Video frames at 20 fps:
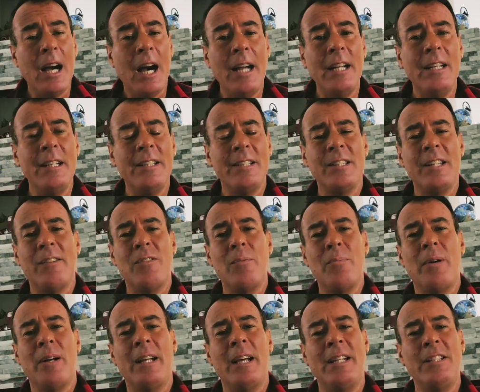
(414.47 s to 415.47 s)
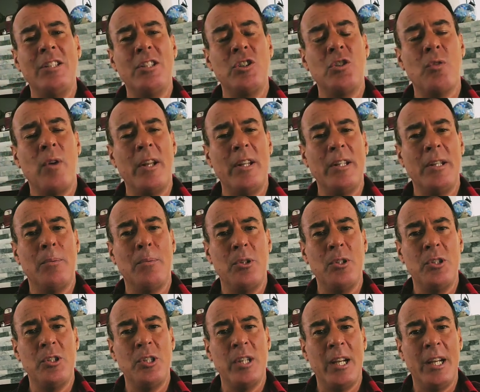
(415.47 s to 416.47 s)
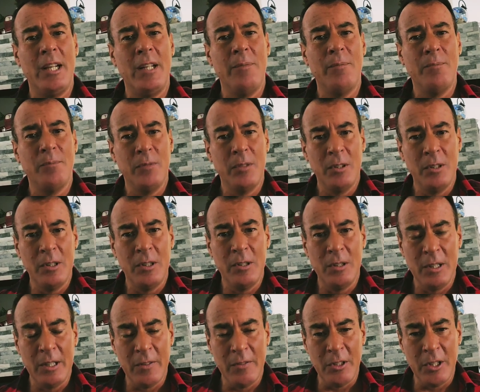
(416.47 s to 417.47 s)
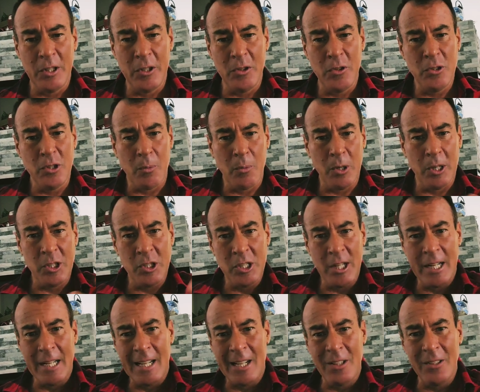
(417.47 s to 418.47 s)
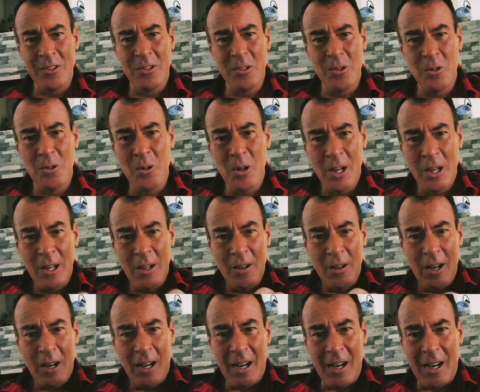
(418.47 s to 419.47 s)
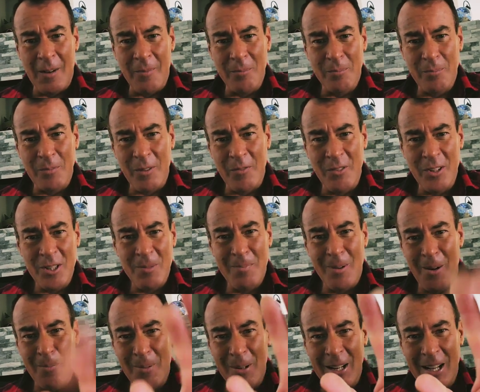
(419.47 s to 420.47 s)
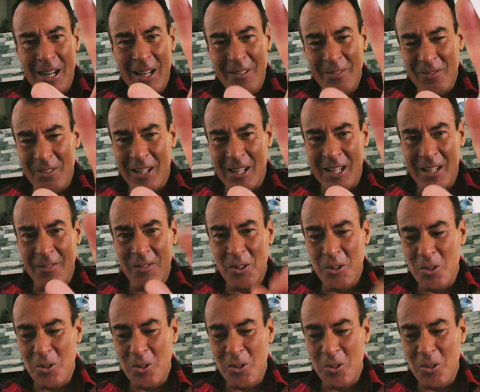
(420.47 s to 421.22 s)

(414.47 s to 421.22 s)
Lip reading: Listen, everybody, I just greatly appreciate giving the news. I want to shout out to fist bump and high five